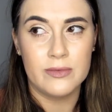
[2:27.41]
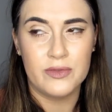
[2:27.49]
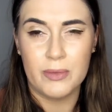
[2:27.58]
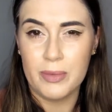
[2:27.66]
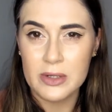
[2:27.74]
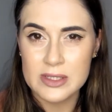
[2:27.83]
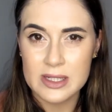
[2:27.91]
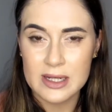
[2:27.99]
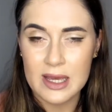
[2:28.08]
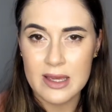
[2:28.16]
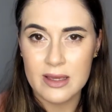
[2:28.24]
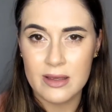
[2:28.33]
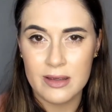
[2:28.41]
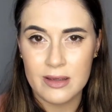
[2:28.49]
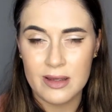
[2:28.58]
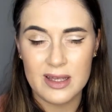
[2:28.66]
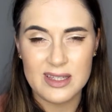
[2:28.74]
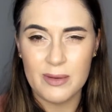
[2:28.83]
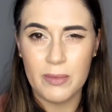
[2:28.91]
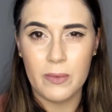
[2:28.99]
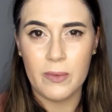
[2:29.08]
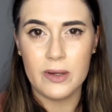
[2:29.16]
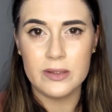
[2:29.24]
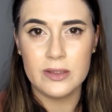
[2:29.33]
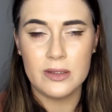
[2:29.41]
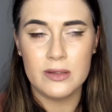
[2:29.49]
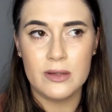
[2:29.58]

from Boxing Day as number one.